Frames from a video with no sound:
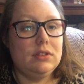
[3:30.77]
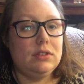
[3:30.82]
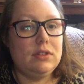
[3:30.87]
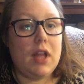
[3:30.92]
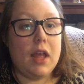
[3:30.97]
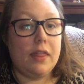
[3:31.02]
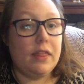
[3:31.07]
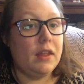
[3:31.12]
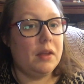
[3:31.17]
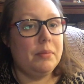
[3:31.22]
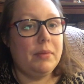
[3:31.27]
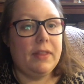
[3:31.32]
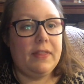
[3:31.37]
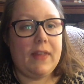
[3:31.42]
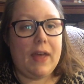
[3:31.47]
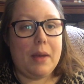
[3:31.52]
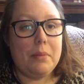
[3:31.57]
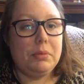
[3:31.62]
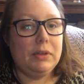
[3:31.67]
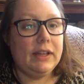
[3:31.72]
nothing but
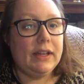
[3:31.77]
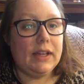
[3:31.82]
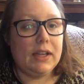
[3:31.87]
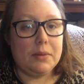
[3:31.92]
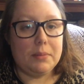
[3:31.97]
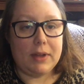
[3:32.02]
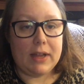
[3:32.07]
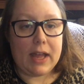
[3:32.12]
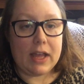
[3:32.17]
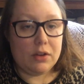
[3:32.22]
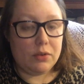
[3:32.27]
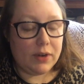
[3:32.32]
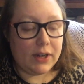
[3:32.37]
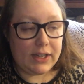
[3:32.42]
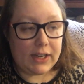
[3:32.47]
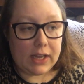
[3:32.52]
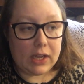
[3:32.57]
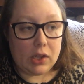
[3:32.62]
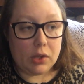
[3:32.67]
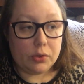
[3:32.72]
that playing in my head
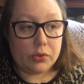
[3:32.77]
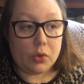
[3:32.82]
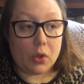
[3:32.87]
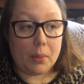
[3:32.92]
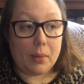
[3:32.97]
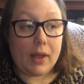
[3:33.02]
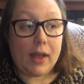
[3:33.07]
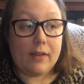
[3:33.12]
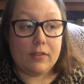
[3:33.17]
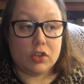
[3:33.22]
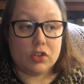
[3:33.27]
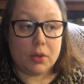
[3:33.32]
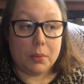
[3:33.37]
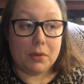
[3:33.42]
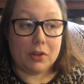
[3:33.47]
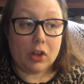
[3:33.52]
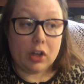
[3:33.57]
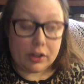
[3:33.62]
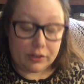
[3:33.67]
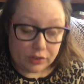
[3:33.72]
right now, so I'm having
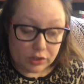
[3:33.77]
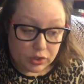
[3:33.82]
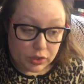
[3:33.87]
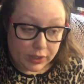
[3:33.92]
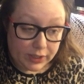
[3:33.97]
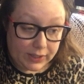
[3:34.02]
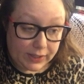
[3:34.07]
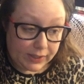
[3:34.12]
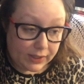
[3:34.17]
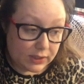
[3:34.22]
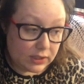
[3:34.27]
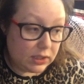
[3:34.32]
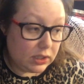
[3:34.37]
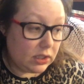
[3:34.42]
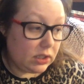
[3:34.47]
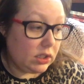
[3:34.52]
trouble concentrating.